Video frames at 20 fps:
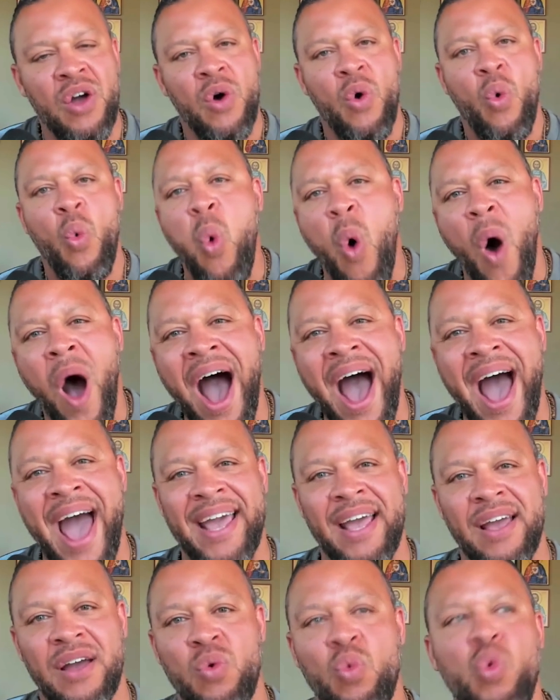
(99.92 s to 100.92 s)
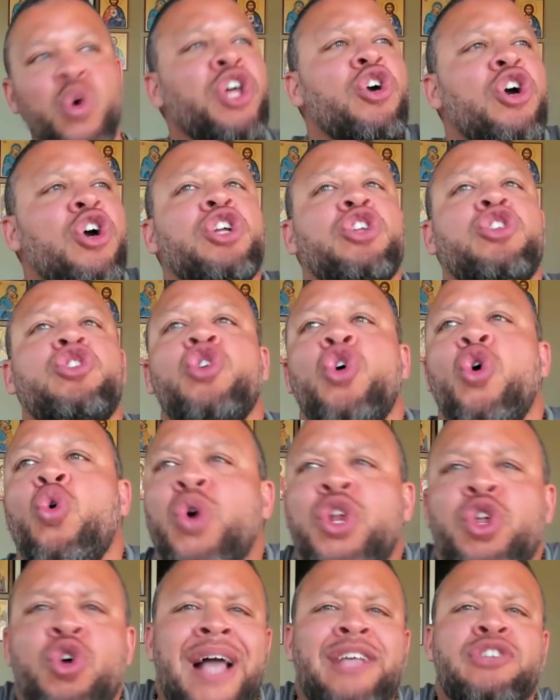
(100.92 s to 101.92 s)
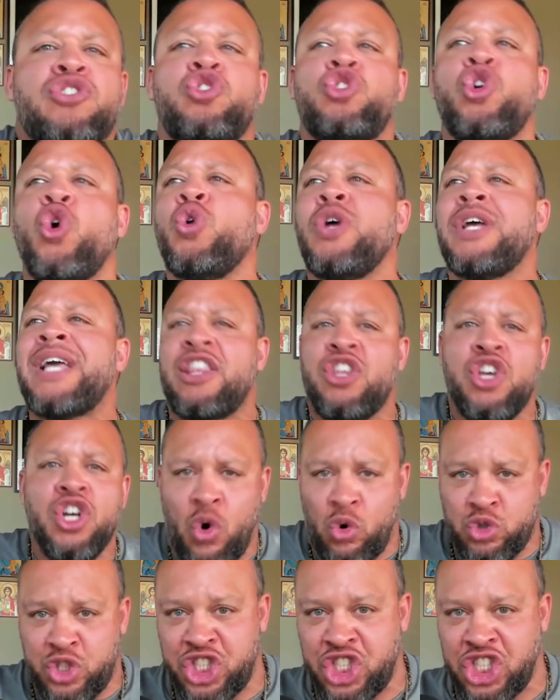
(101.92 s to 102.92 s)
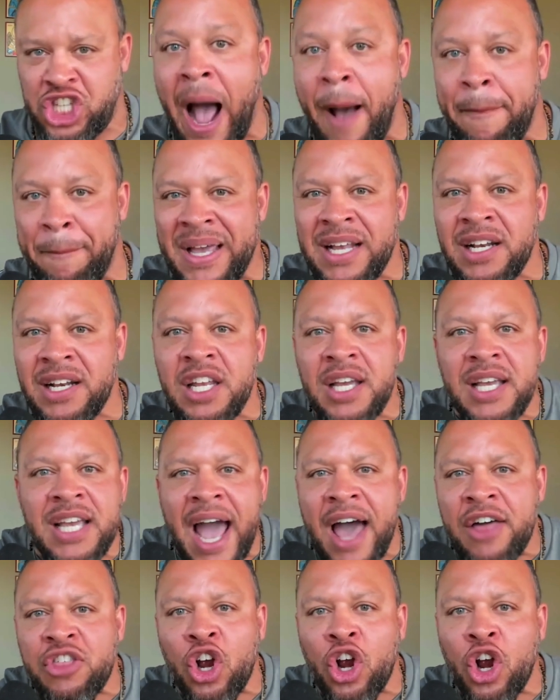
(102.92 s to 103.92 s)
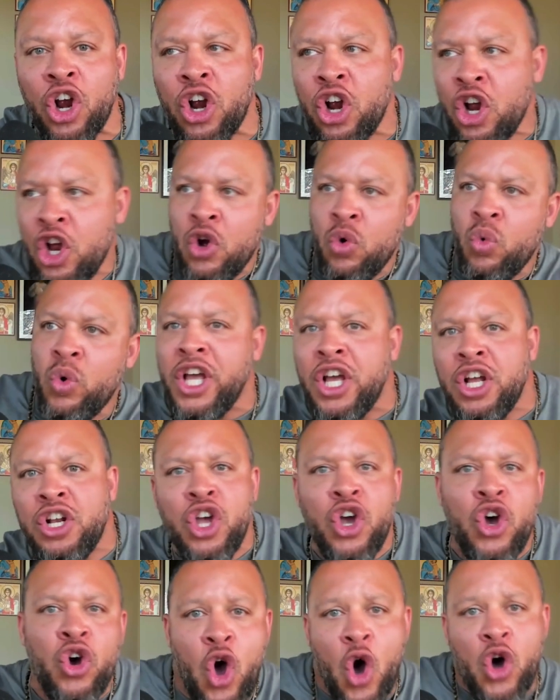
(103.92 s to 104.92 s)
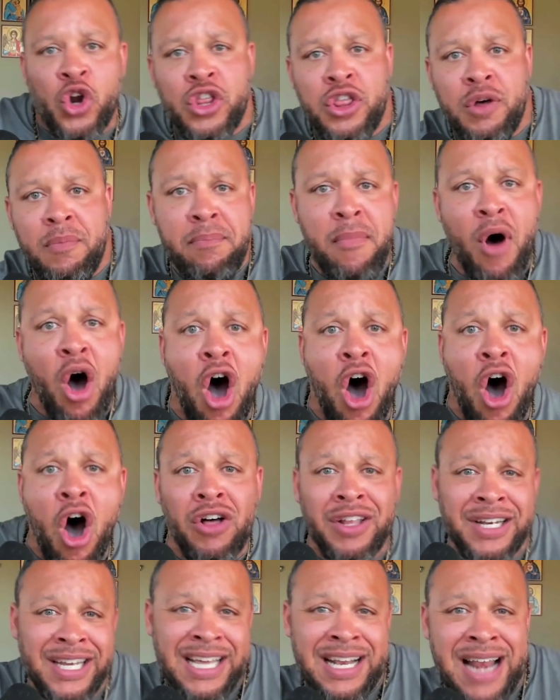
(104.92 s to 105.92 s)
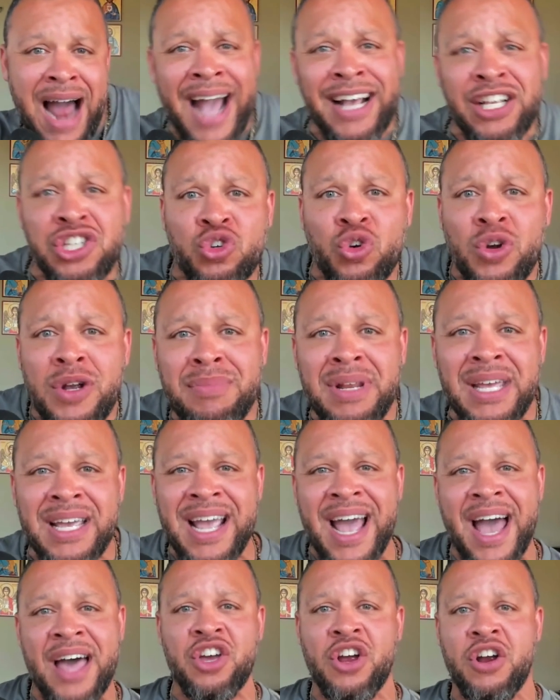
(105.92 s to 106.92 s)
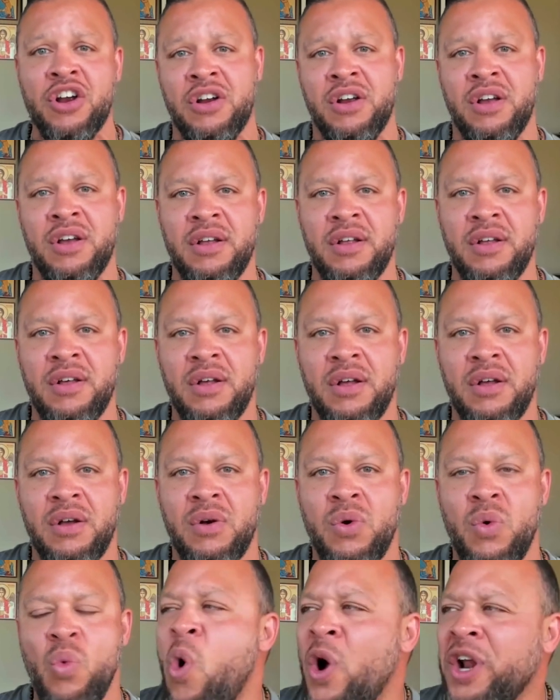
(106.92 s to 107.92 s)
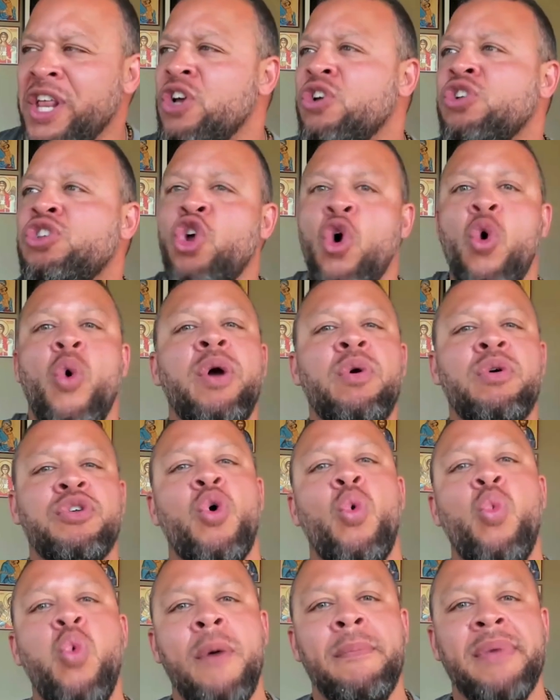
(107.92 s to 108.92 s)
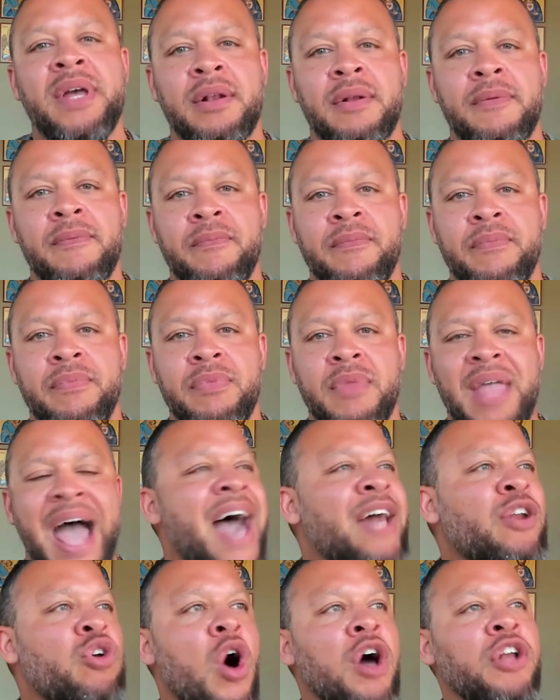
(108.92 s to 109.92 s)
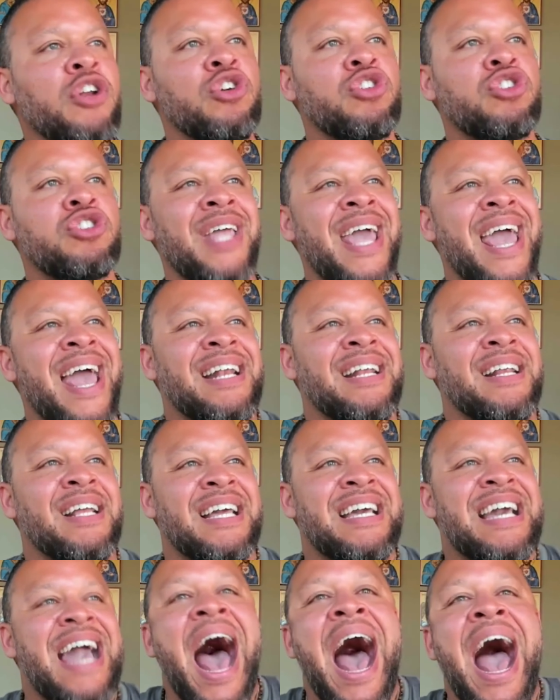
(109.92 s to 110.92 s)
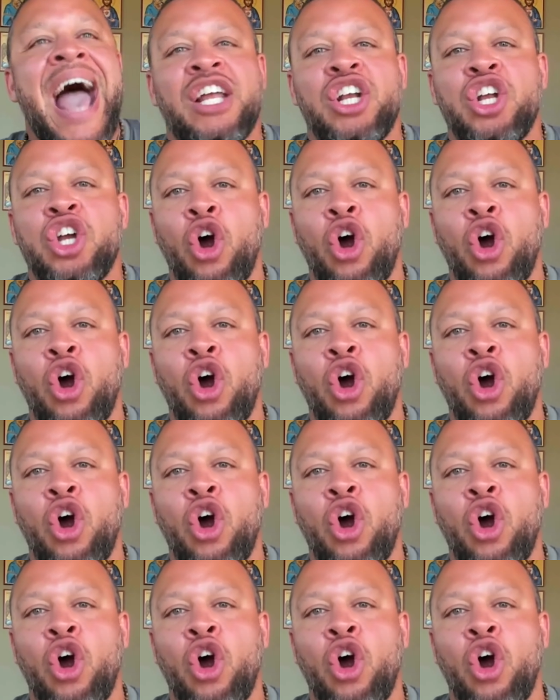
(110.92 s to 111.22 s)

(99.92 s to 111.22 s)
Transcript: Why? What are you gonna do? What do you guys do together? You gonna go shopping together? What do you do? Go to the mall and eat ice cream together? What are you doing with a woman? I don't understand guy and